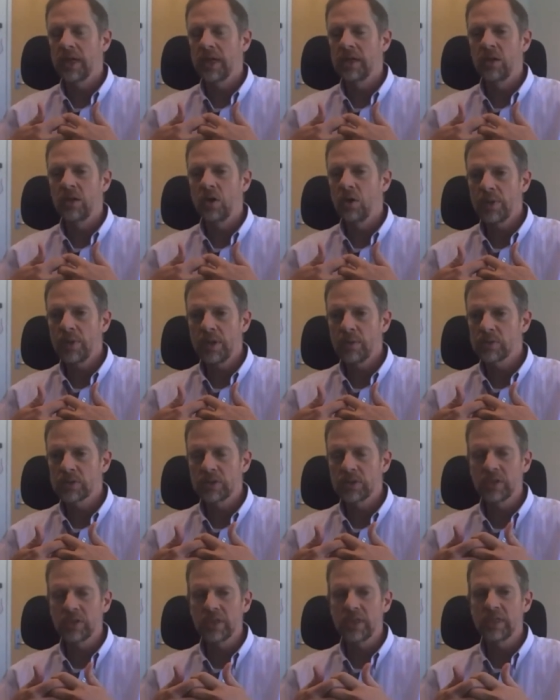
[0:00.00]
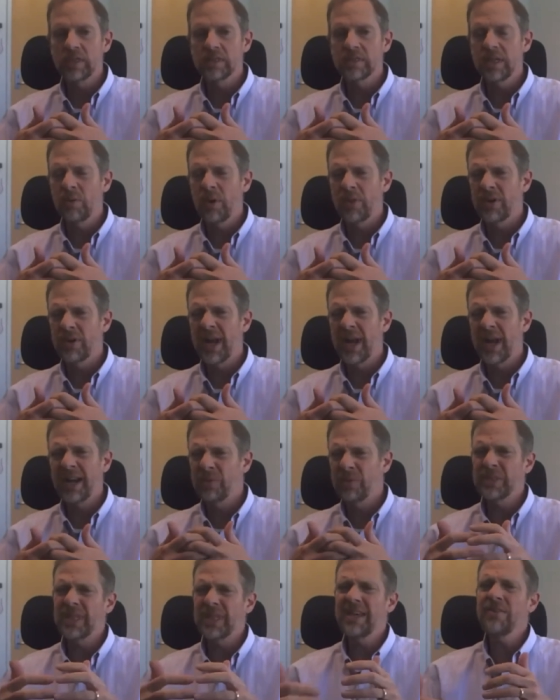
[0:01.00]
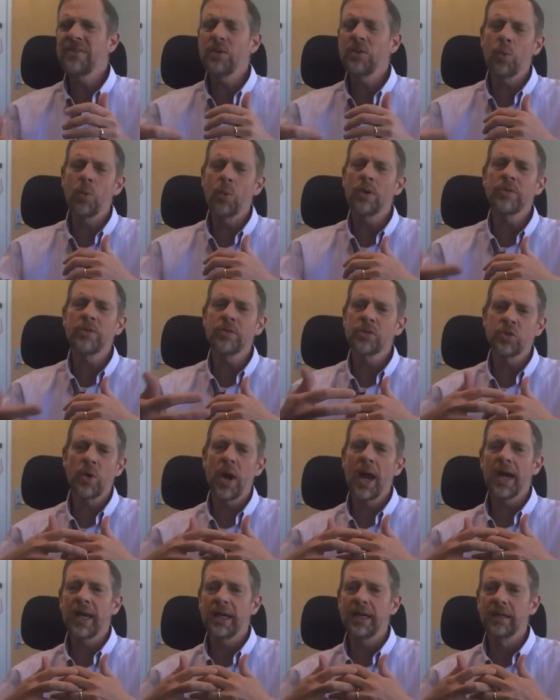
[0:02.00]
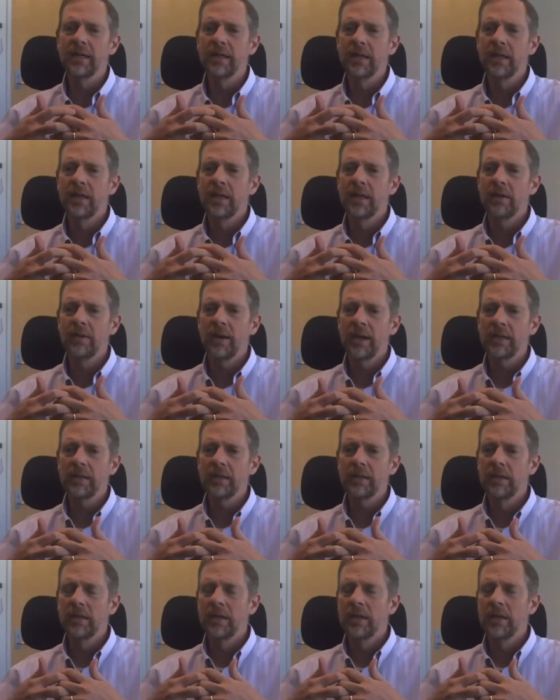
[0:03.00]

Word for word: and nobody was looking to see whether or not it was even worth trying right